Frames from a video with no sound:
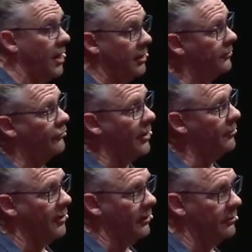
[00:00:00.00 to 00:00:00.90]
you can, it's a
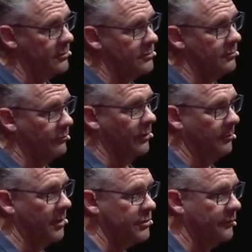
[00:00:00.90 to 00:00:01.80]
great thing. It's, it
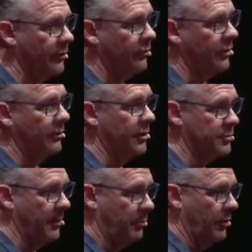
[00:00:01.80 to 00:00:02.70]
really makes you feel good.
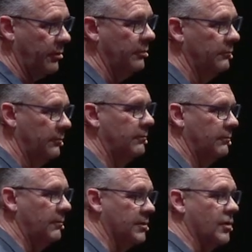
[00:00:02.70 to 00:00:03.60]
Here's my book.
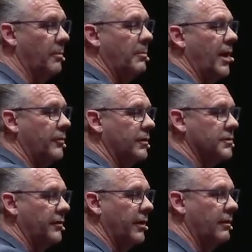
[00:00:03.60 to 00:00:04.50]
There's all my bad
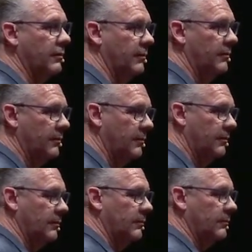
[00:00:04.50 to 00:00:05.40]
things in there.
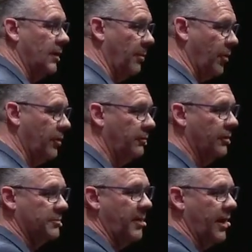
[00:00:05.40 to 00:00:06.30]
I'm
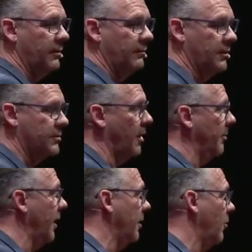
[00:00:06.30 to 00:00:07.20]
good. That's bad. That's
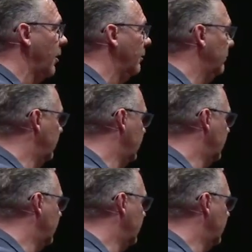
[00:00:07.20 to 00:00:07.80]
not me anymore.